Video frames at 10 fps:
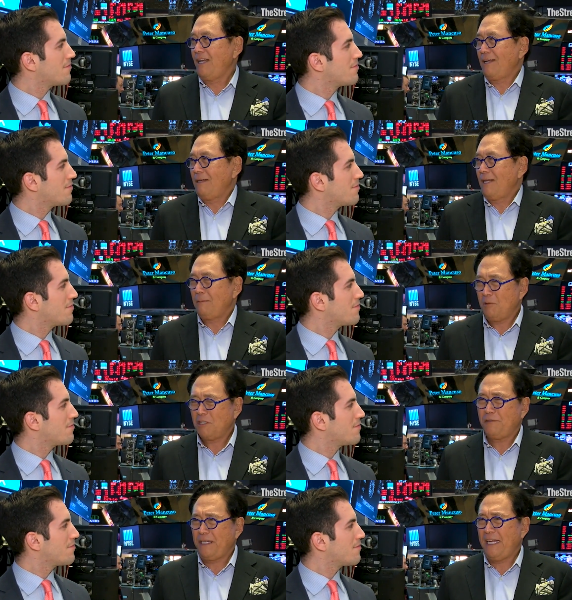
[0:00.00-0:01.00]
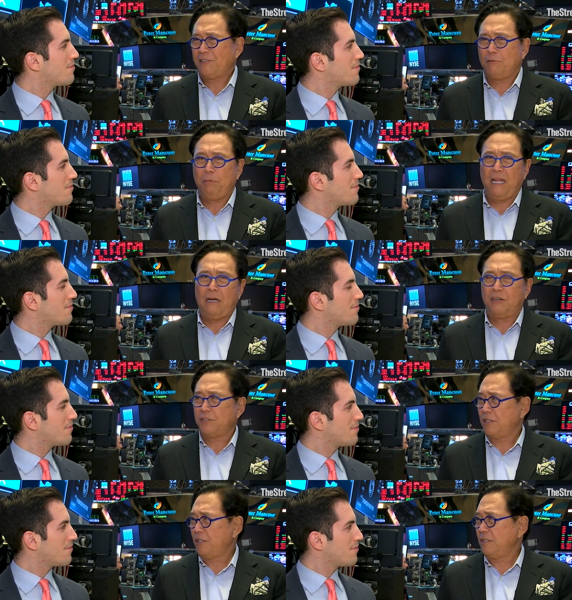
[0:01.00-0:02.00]
Speaker 1: know, like, like most financial
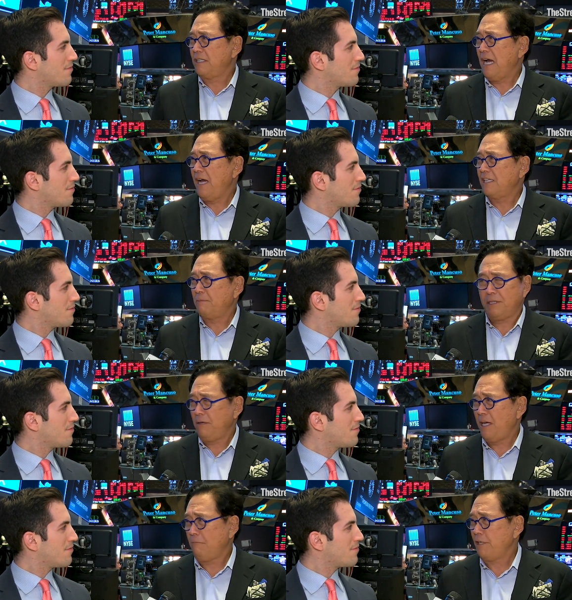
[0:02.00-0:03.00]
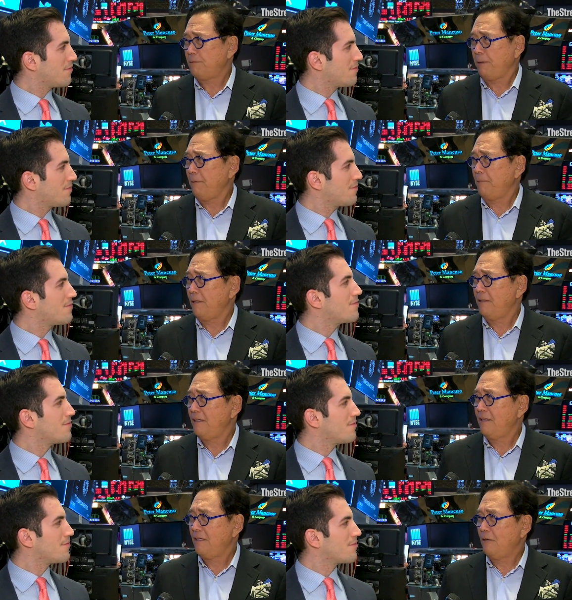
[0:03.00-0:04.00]
planners are good guys, but they're not rich people.
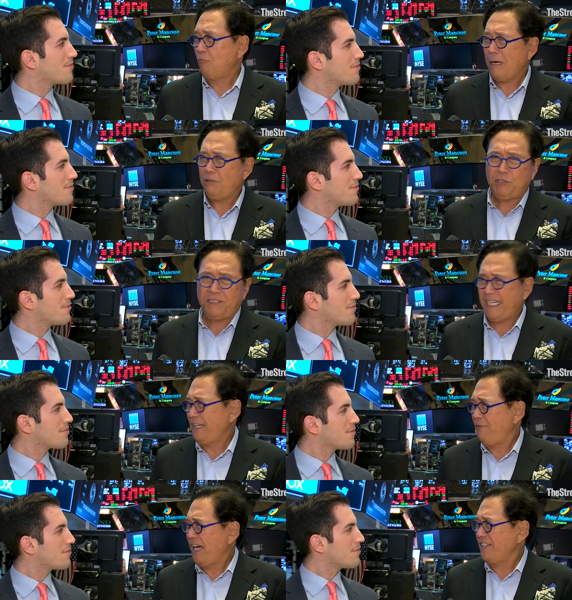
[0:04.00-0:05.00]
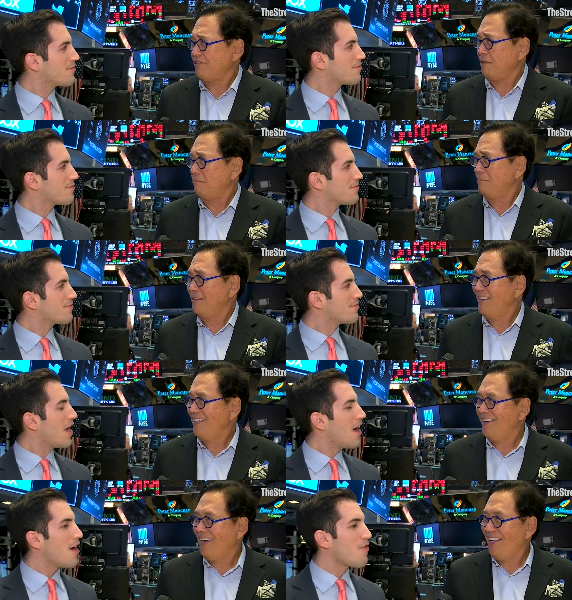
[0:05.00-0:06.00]
Why would you take advice from them?
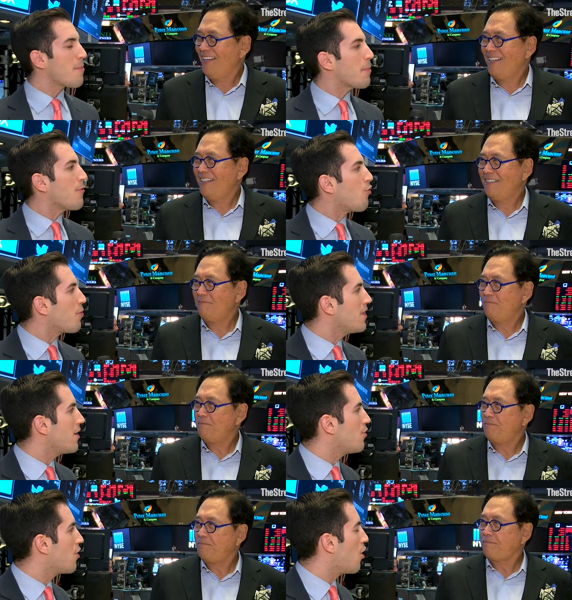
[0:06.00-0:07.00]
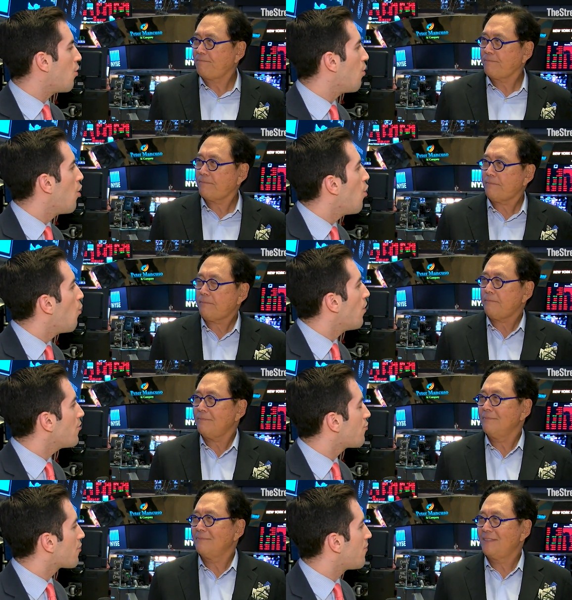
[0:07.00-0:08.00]
Speaker 2: And Robert, before we let you go,
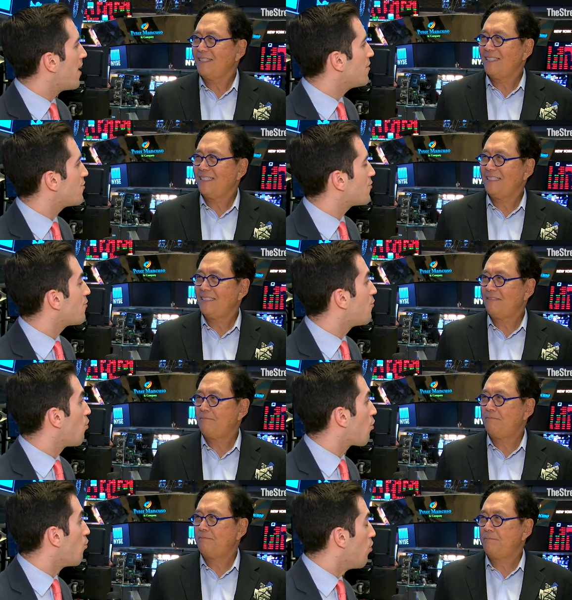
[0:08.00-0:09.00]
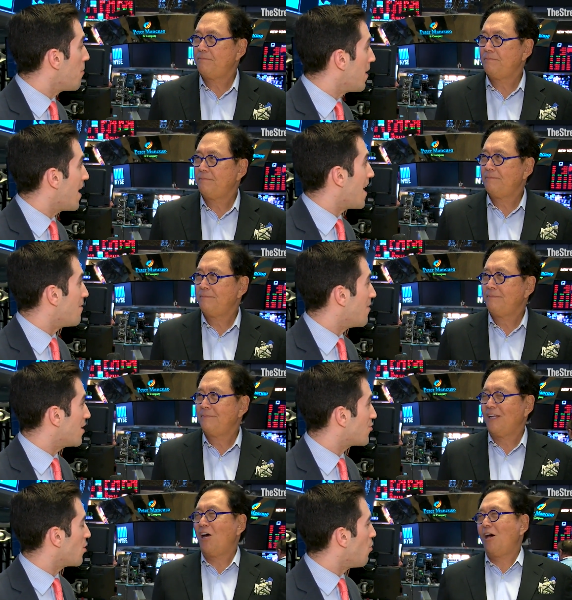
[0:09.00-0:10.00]
what is your advice for women and
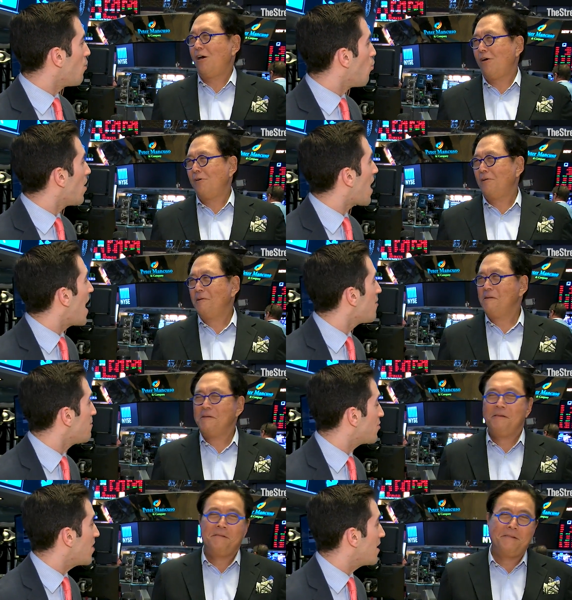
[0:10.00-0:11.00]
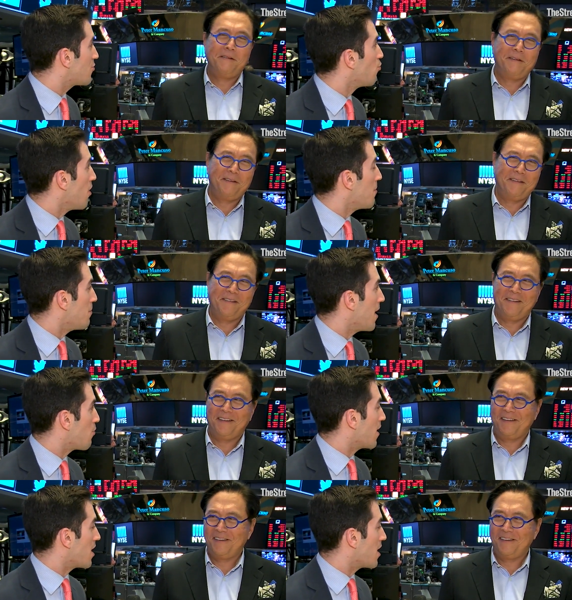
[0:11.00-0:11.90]
investing? Oh. What, what kind of mistakes do women make when